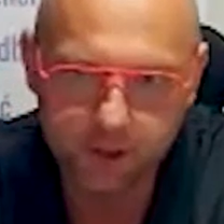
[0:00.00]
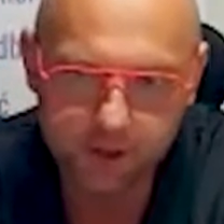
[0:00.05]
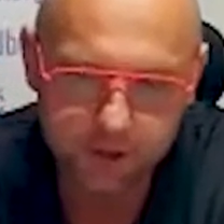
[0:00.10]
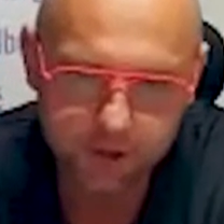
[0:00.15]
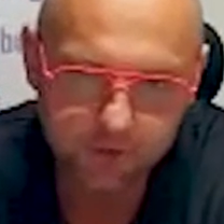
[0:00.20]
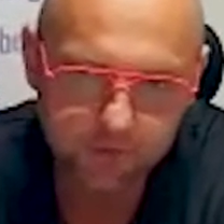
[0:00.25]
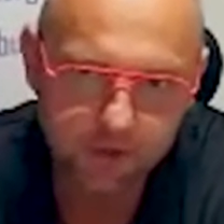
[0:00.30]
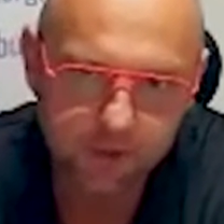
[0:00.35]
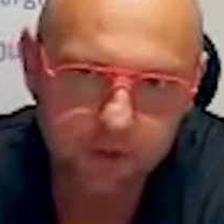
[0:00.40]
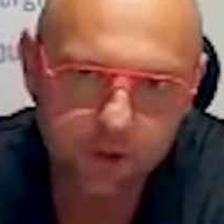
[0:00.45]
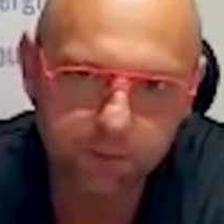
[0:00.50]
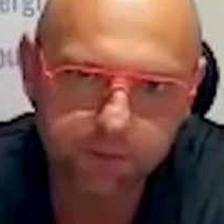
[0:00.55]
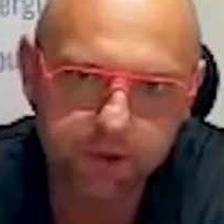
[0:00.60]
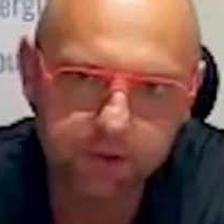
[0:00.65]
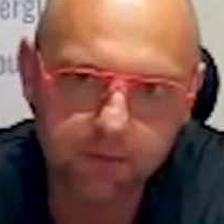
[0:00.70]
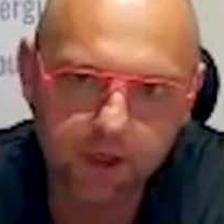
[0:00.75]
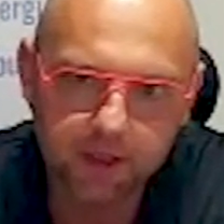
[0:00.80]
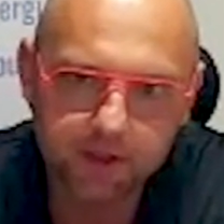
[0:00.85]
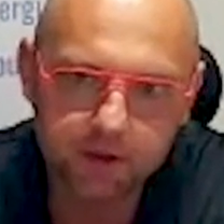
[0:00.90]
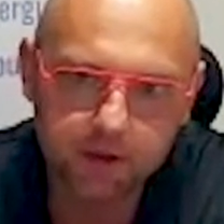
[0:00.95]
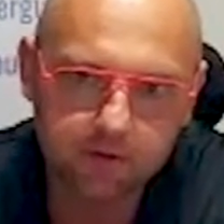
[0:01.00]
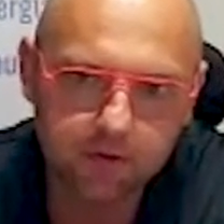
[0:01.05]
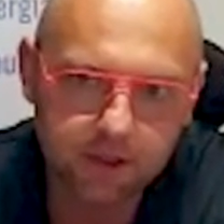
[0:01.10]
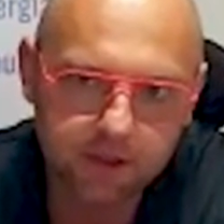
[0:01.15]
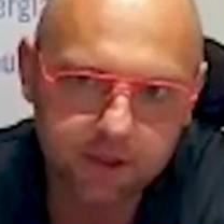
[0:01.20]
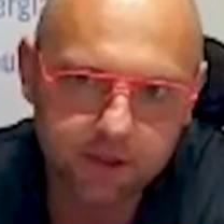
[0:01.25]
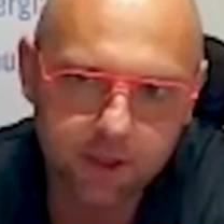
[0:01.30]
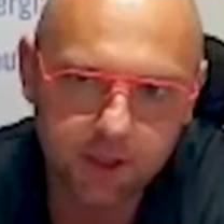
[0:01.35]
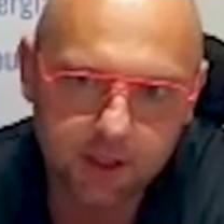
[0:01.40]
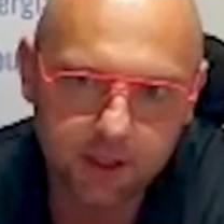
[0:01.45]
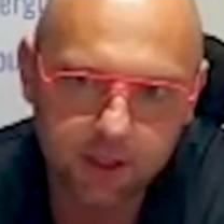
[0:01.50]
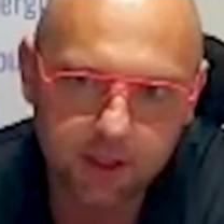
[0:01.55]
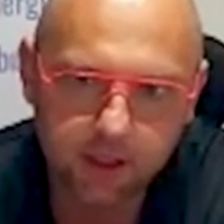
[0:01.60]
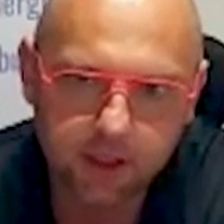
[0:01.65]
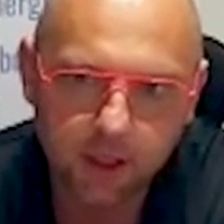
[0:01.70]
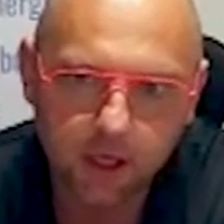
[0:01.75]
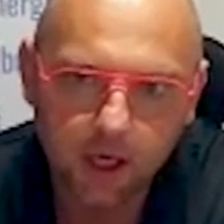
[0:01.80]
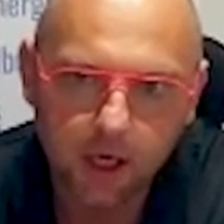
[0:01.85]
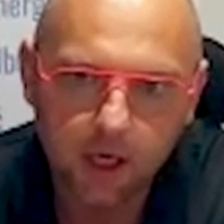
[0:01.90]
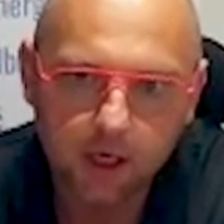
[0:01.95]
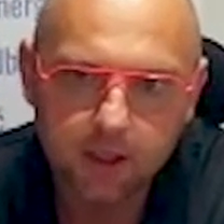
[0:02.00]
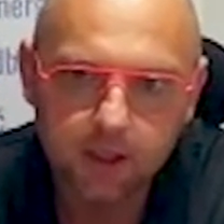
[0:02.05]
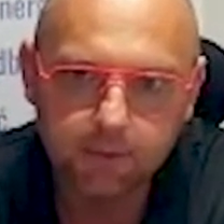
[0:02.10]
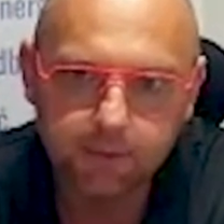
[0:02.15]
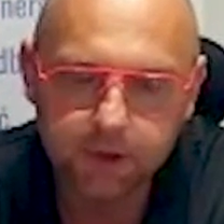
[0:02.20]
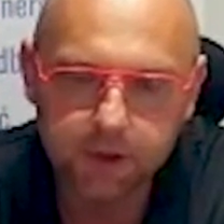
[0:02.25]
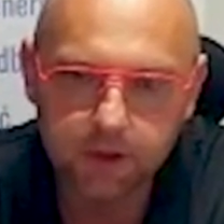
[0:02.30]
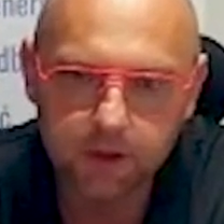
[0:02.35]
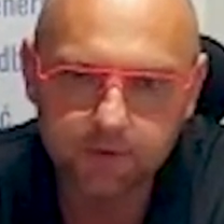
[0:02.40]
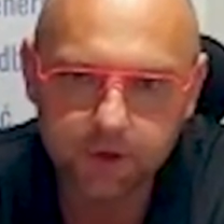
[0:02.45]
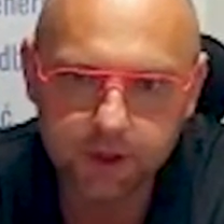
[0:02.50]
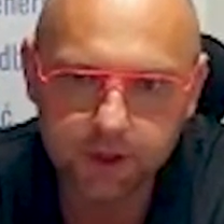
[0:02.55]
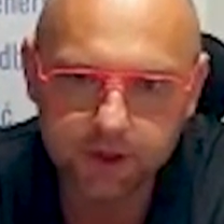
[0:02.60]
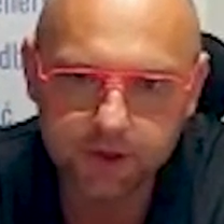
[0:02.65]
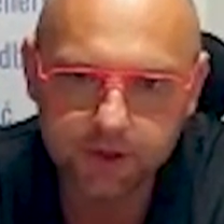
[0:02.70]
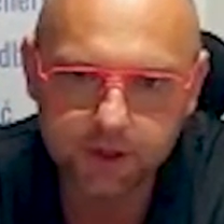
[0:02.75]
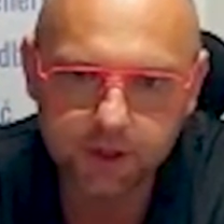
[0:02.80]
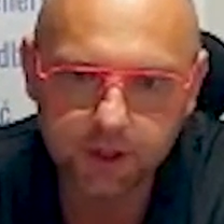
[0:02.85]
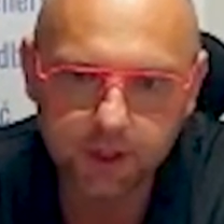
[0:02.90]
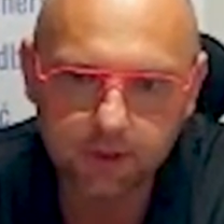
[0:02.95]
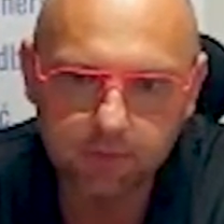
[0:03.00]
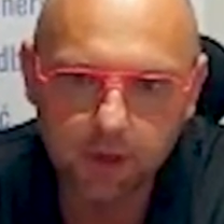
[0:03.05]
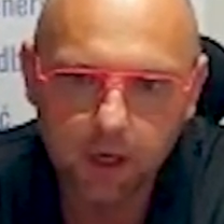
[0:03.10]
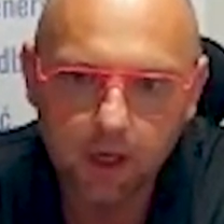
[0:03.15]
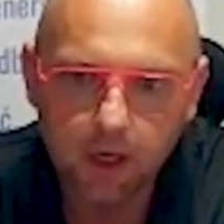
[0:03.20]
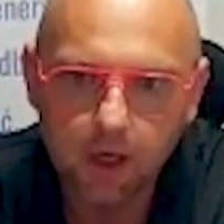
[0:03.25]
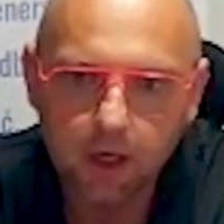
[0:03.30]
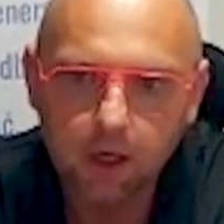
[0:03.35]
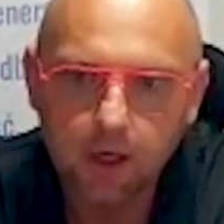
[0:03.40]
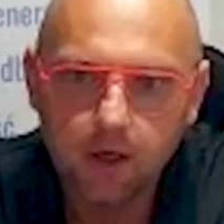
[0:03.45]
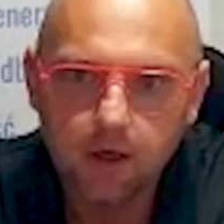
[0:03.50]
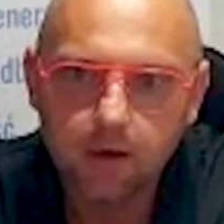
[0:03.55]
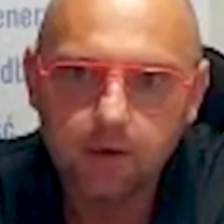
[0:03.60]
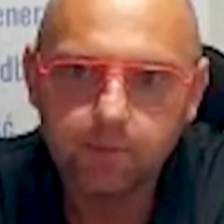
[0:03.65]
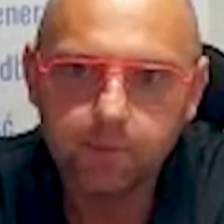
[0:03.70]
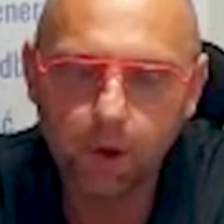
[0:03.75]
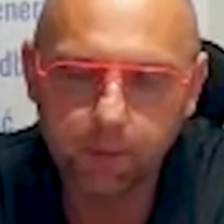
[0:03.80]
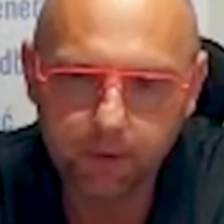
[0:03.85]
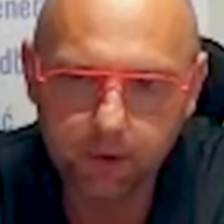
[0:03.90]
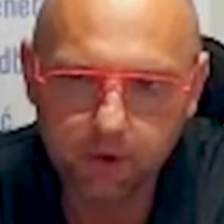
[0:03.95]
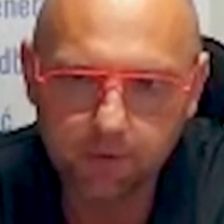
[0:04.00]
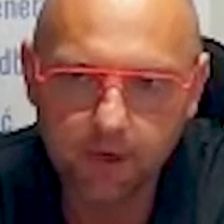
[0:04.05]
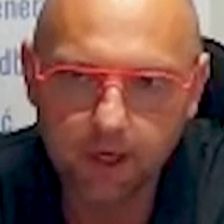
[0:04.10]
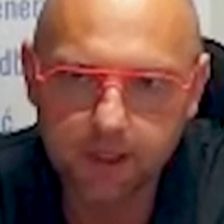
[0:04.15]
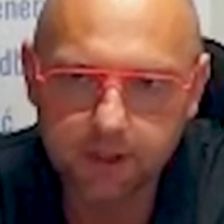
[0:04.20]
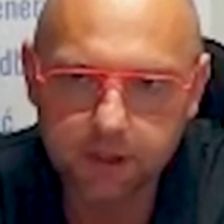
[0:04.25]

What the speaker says: to optimize training properly and, above all, to conduct feeding.